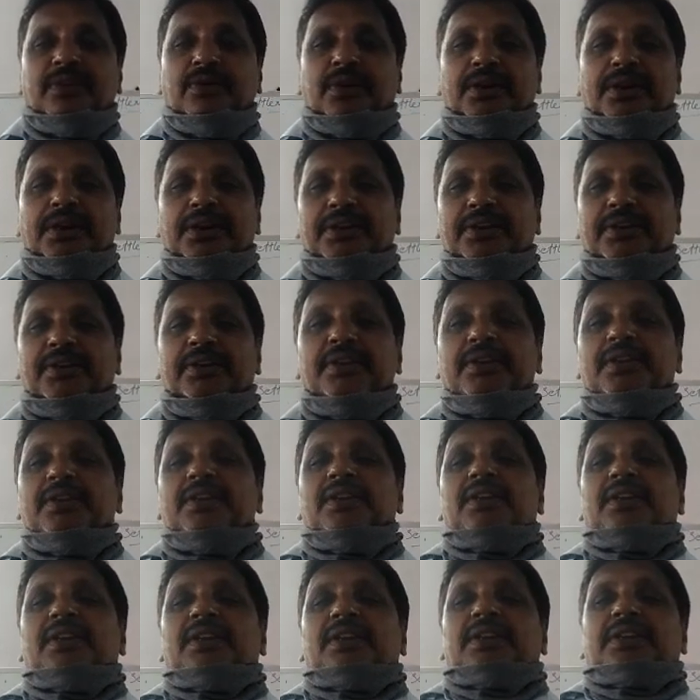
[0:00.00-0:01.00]
But
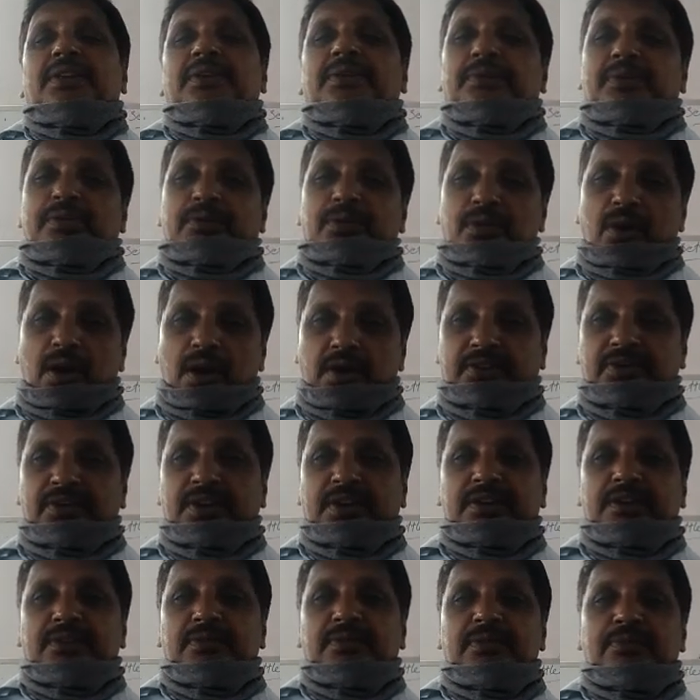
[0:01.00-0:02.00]
not
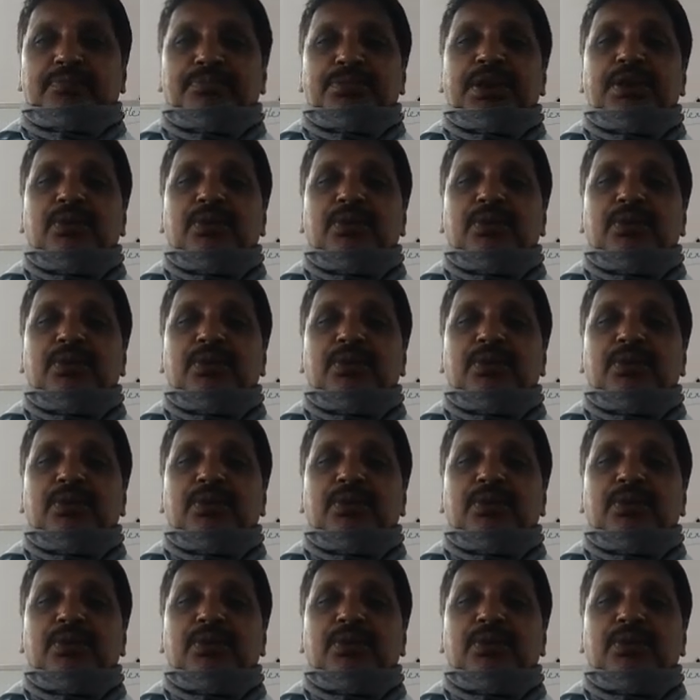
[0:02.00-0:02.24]
that.